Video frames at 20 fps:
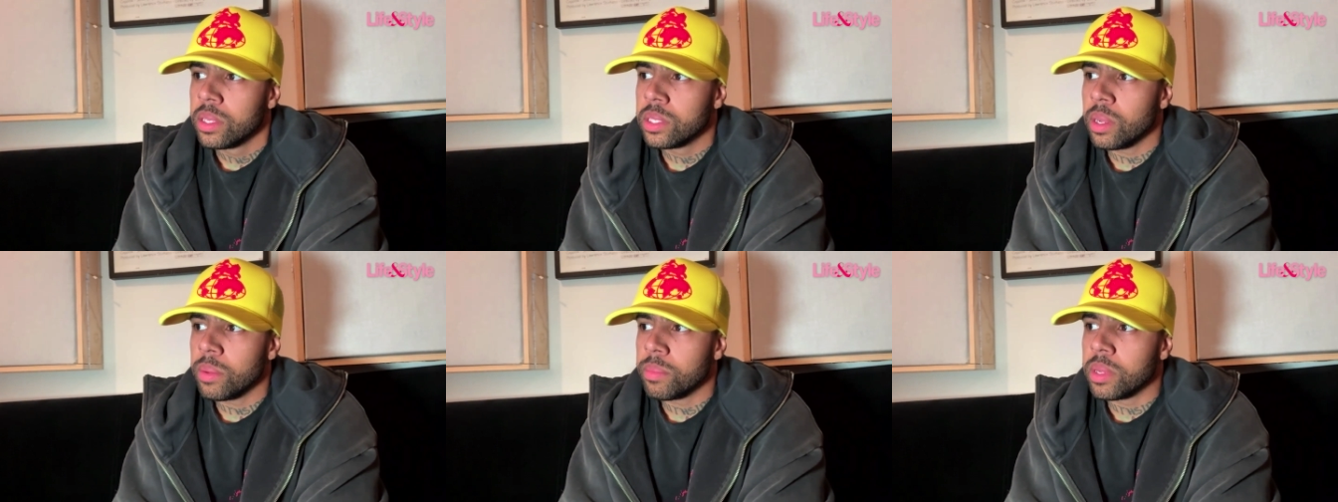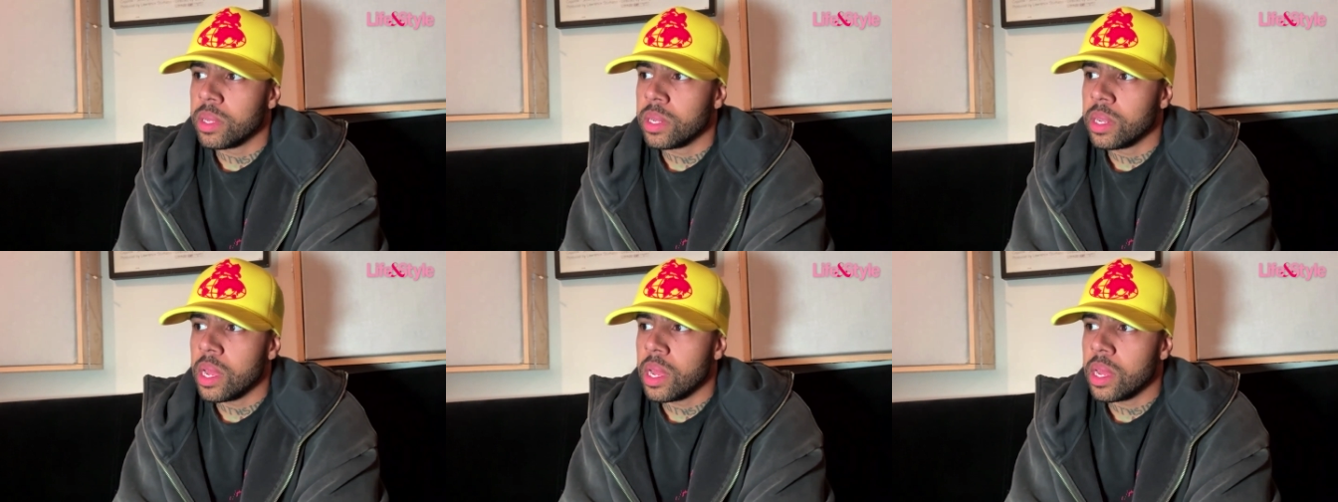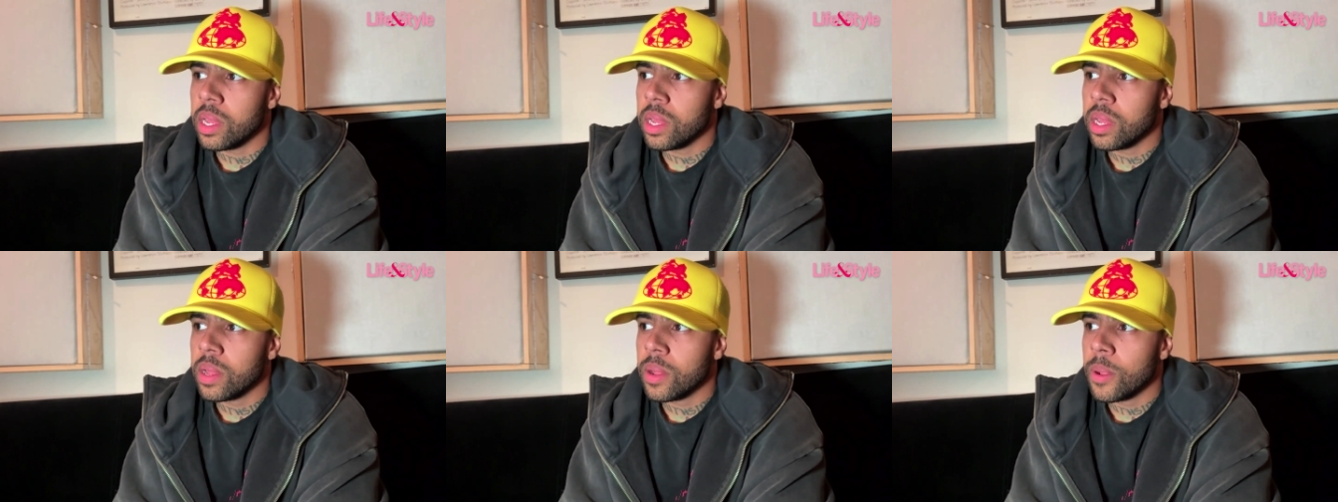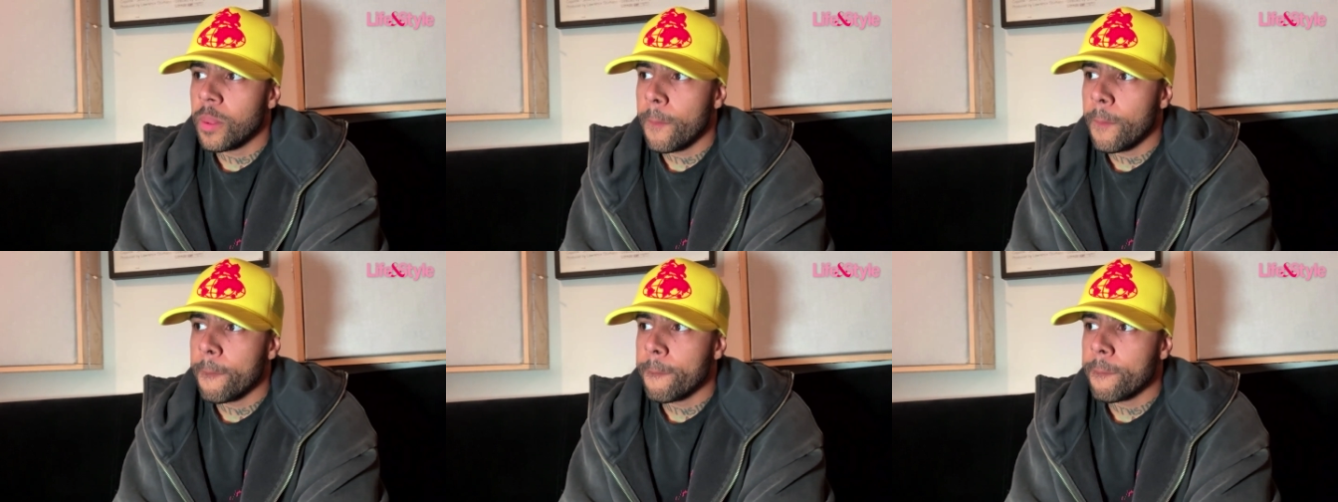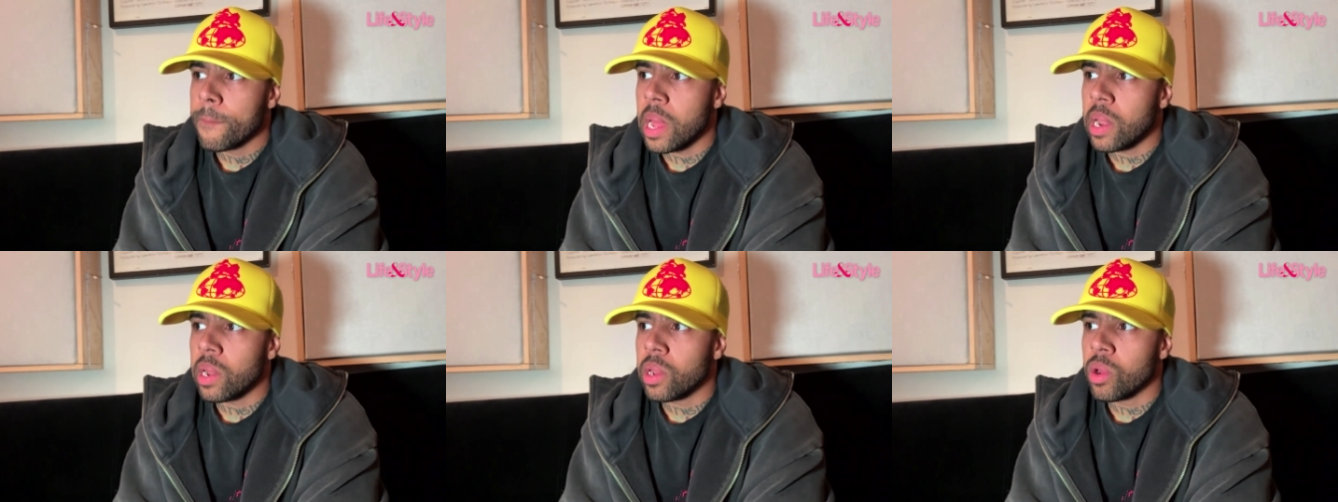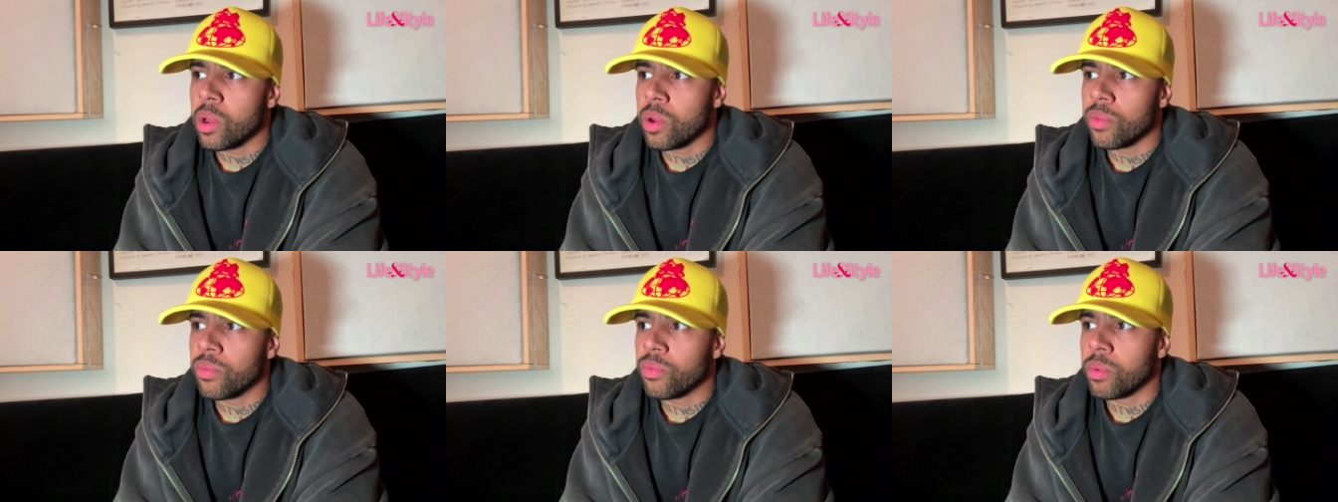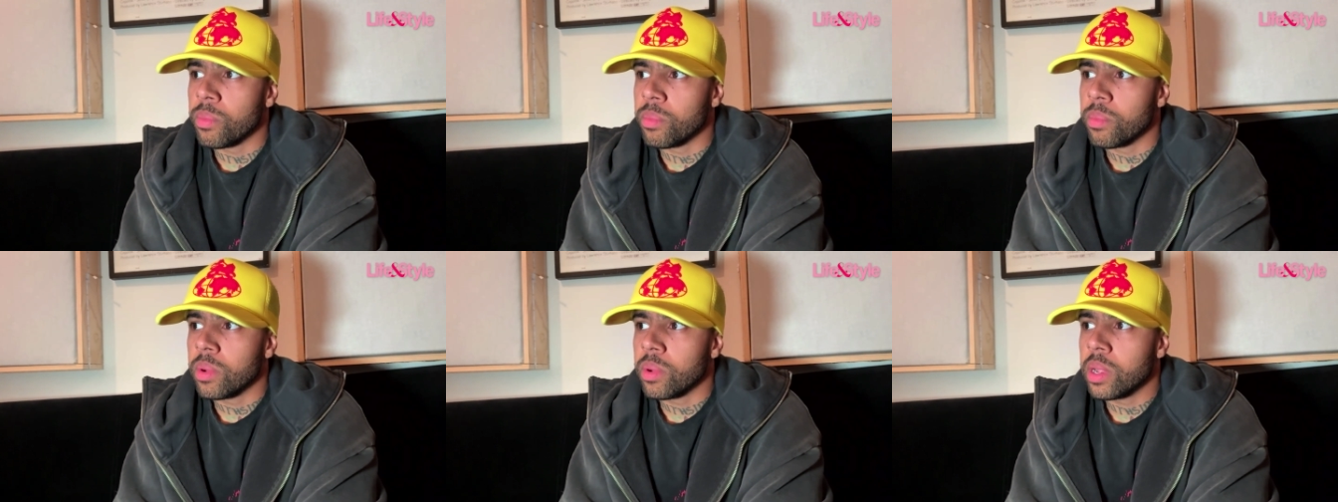something that I
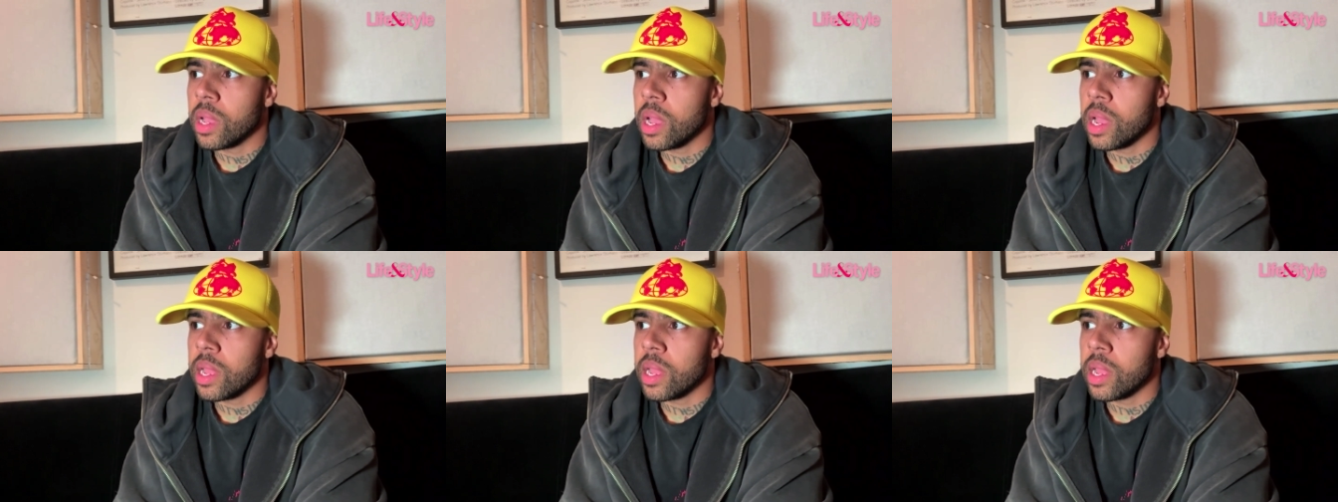learned from